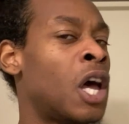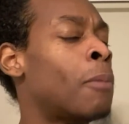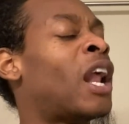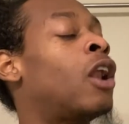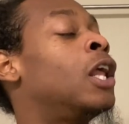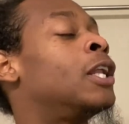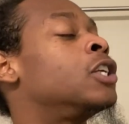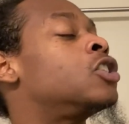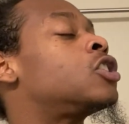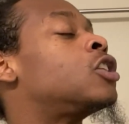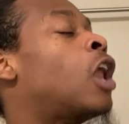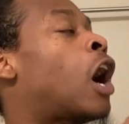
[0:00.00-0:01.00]
But I let it
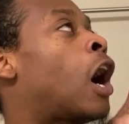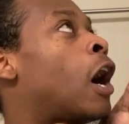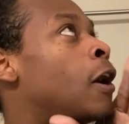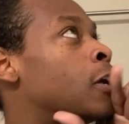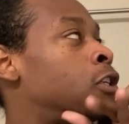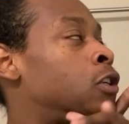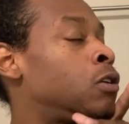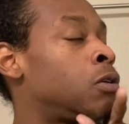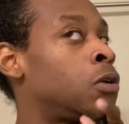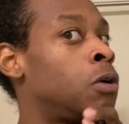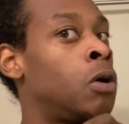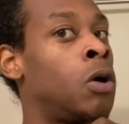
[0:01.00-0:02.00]
slide.
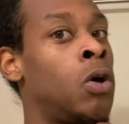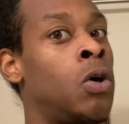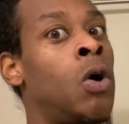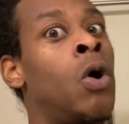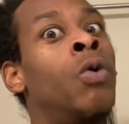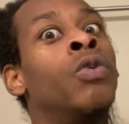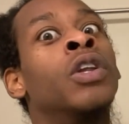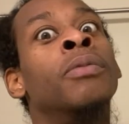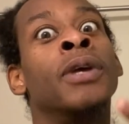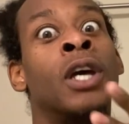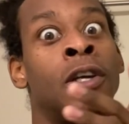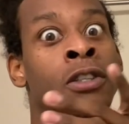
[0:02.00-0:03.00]
Only
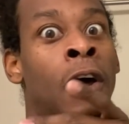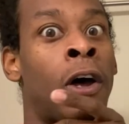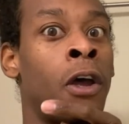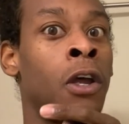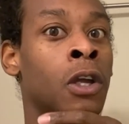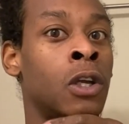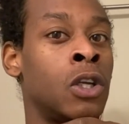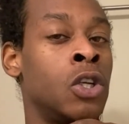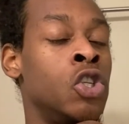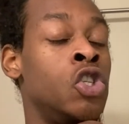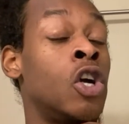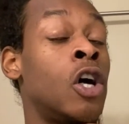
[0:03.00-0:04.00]
because I
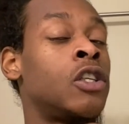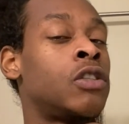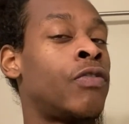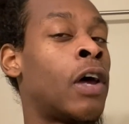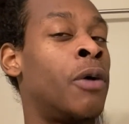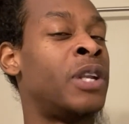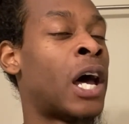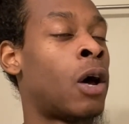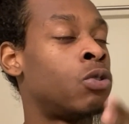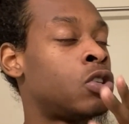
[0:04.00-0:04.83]
just found out.